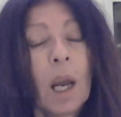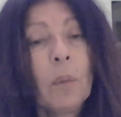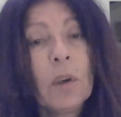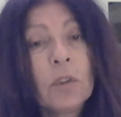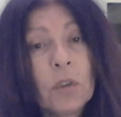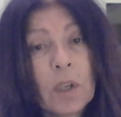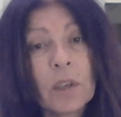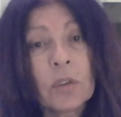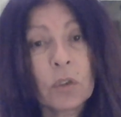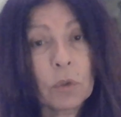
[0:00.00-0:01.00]
I want you
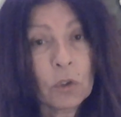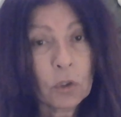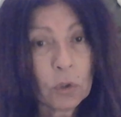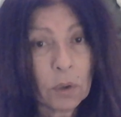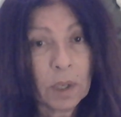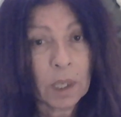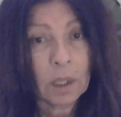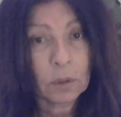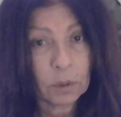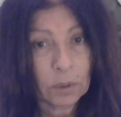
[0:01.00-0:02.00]
guys to enjoy
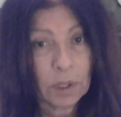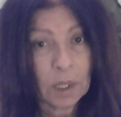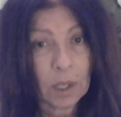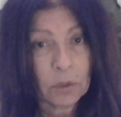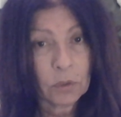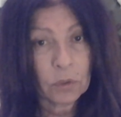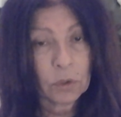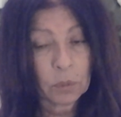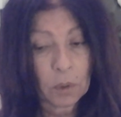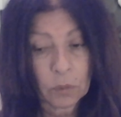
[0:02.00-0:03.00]
learning how to do
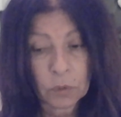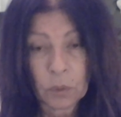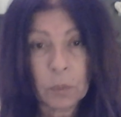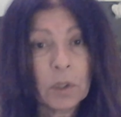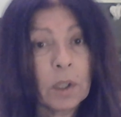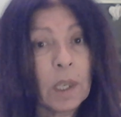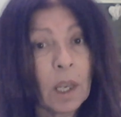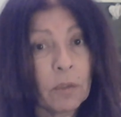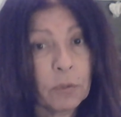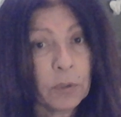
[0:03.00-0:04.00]
tarot. So we're going to
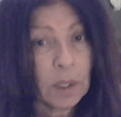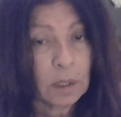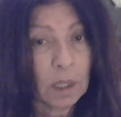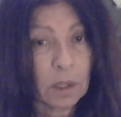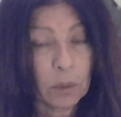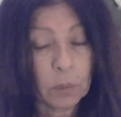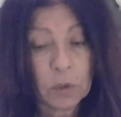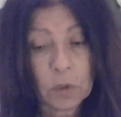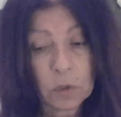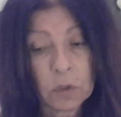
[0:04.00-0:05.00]
have fun here. We're
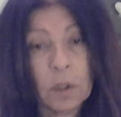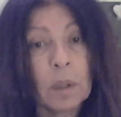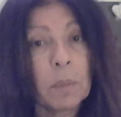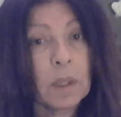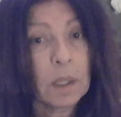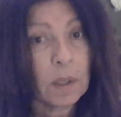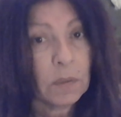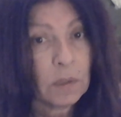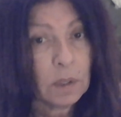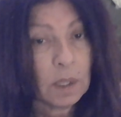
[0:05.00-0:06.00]
just going to be
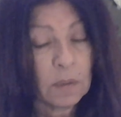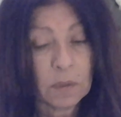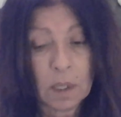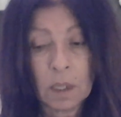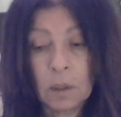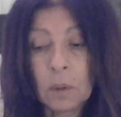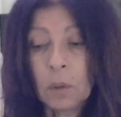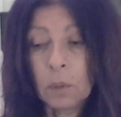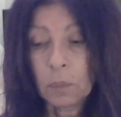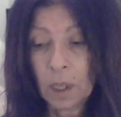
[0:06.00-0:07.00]
nice and easy,
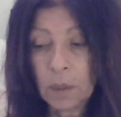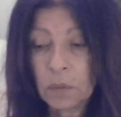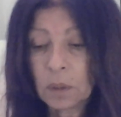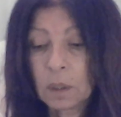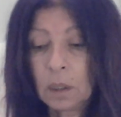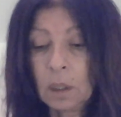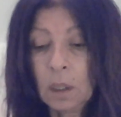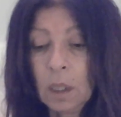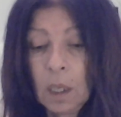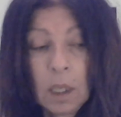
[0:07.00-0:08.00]
right?
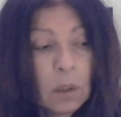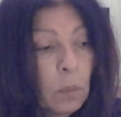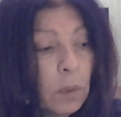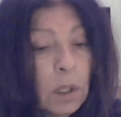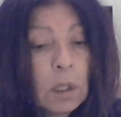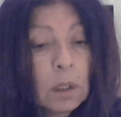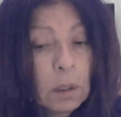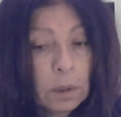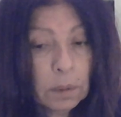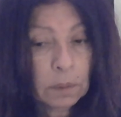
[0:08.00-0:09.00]
And we're going to
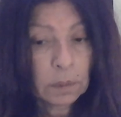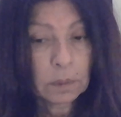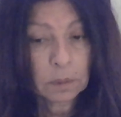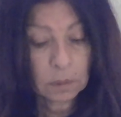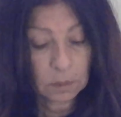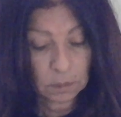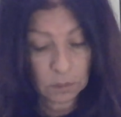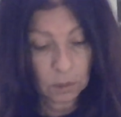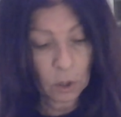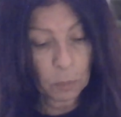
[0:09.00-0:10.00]
learn.
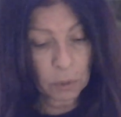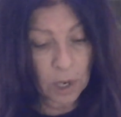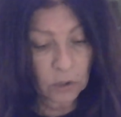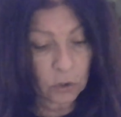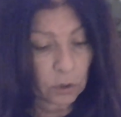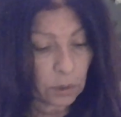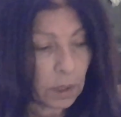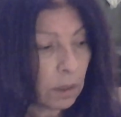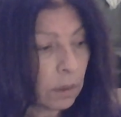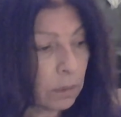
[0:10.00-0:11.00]
No pressure
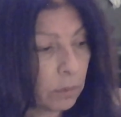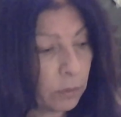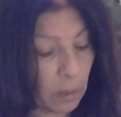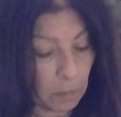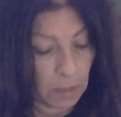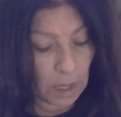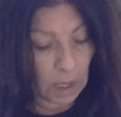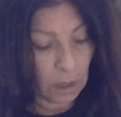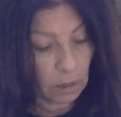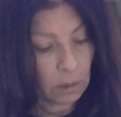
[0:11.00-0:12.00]
here from me,
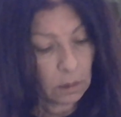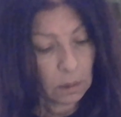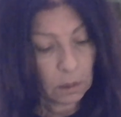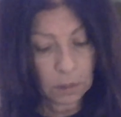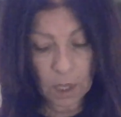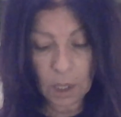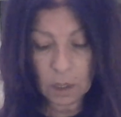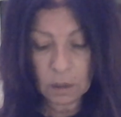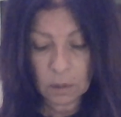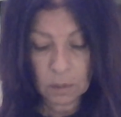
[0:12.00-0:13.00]
okay?